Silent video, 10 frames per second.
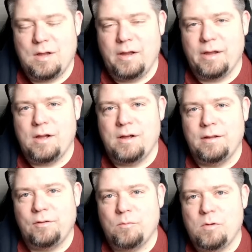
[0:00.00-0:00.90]
Hi
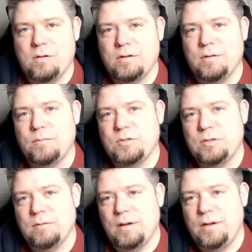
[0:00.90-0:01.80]
guys, welcome
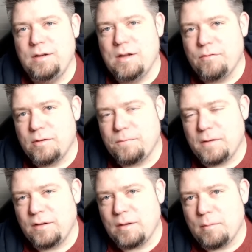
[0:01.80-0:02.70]
to another
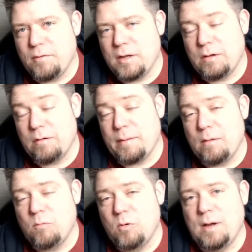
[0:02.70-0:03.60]
Facehammer video
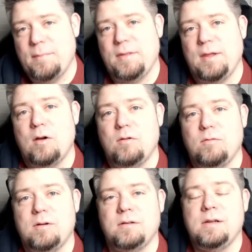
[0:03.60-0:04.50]
about Warhammer the
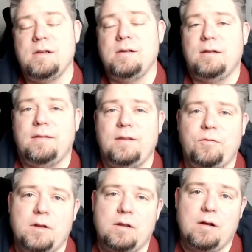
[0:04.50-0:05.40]
Old World. In
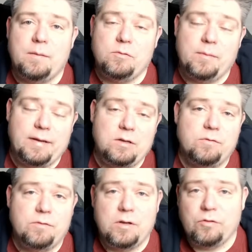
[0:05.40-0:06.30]
this video, I'm going to be talking about
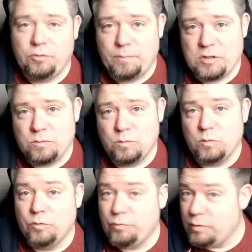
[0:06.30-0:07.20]
universal special
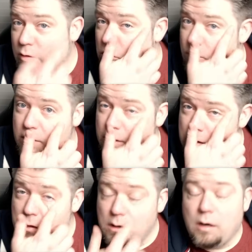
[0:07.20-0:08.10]
rules from the core book.
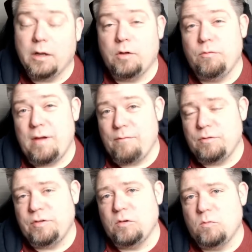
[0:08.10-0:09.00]
I'm going to go through
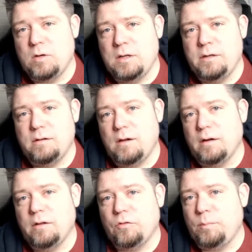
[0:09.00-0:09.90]
every single one. I'm
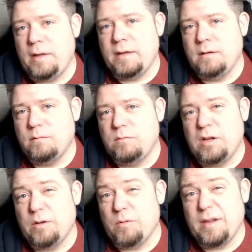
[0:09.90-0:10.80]
going to explain
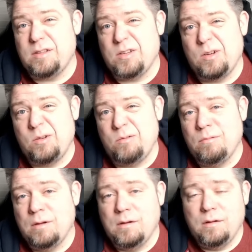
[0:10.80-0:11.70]
kind of what they
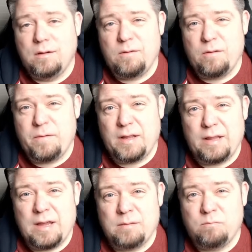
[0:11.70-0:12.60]
do, if I think
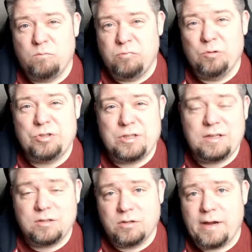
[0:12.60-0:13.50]
they're rules you
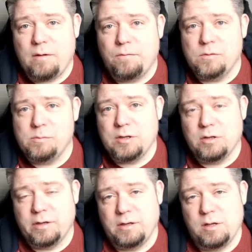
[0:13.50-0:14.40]
need to look out for when you're
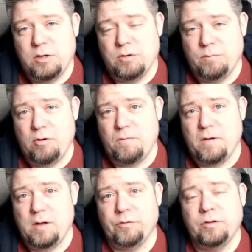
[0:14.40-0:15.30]
looking at your unit
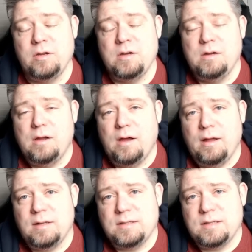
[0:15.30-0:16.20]
profiles.
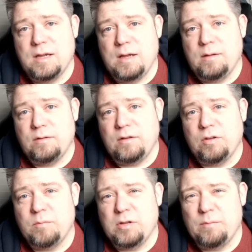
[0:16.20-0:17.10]
And there's
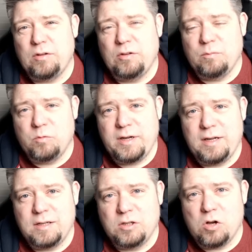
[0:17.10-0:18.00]
sometimes some
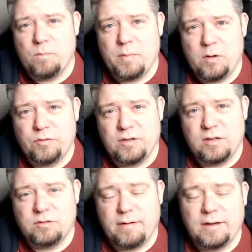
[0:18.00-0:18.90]
weird combos and
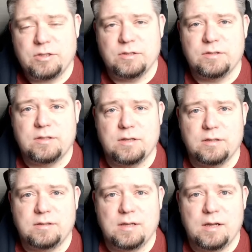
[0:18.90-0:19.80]
interactions
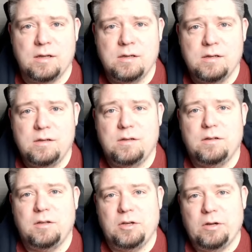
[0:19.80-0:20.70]
that,
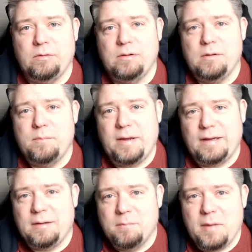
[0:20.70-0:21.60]
you know,
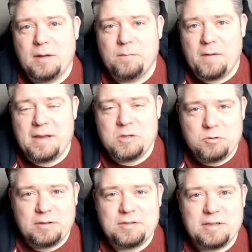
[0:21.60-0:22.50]
make for
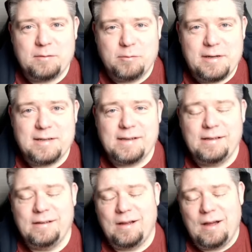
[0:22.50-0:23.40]
interesting reading.